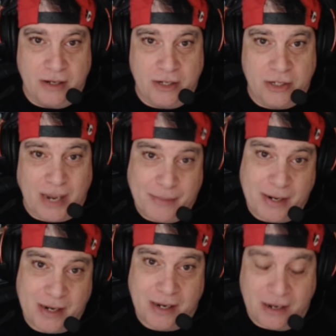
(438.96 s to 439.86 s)

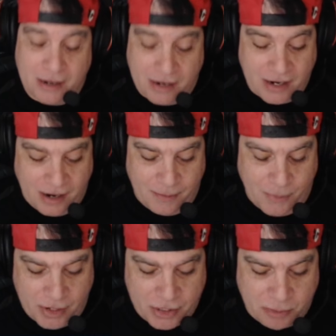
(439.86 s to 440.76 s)
lapping at
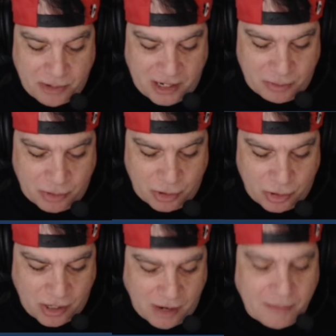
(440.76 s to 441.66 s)
my speed,
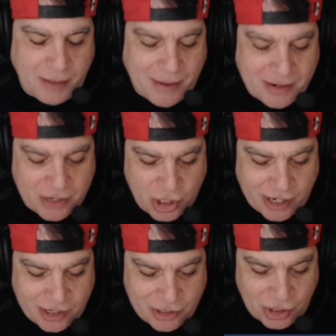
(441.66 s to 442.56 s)
that made a
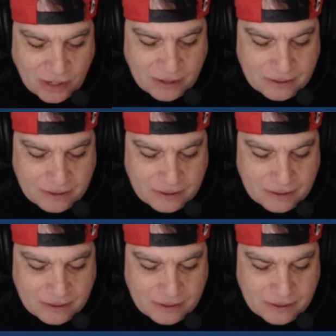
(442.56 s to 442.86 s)
change.